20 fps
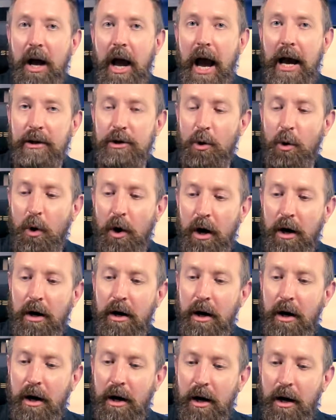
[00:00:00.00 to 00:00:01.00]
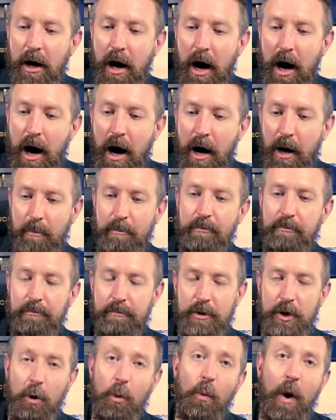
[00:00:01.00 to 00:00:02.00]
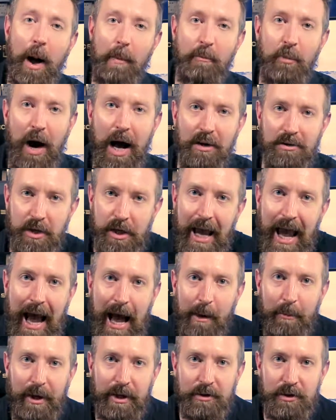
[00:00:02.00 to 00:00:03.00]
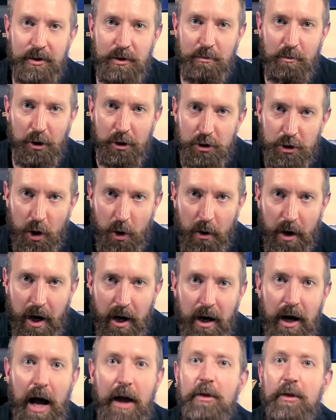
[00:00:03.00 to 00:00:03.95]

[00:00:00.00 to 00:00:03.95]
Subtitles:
and your web browsing habits persona.